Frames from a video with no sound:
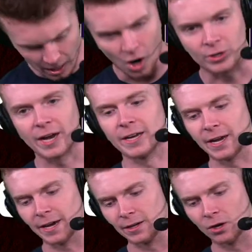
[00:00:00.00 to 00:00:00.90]
Okay,
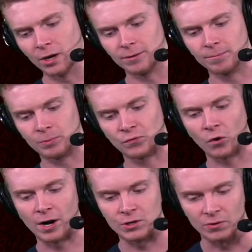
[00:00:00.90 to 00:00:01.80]
yeah, yeah. No, what?
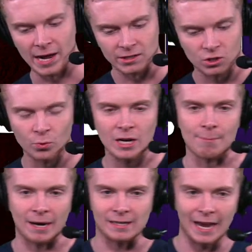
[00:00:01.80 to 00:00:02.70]
Before I do that, so we
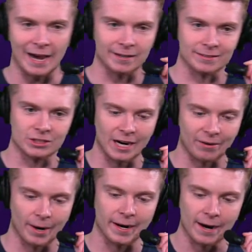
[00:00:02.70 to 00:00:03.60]
got my dad in the chat
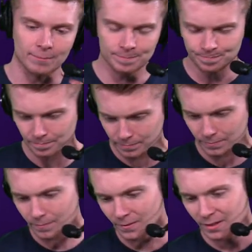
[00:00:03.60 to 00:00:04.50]
right now.
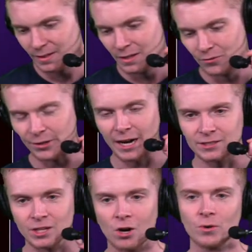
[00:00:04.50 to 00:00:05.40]
If you
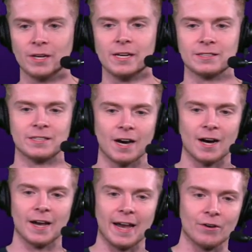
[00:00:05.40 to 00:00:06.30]
guys know, his
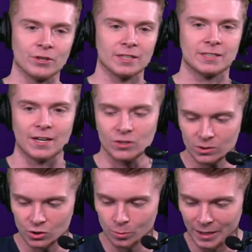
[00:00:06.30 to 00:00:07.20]
uh, alias on
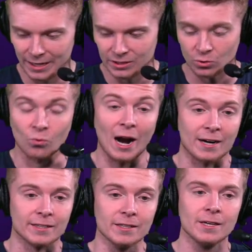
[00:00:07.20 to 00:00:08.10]
YouTube is
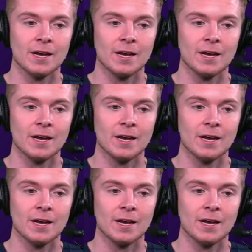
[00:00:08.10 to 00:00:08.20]
Rocky.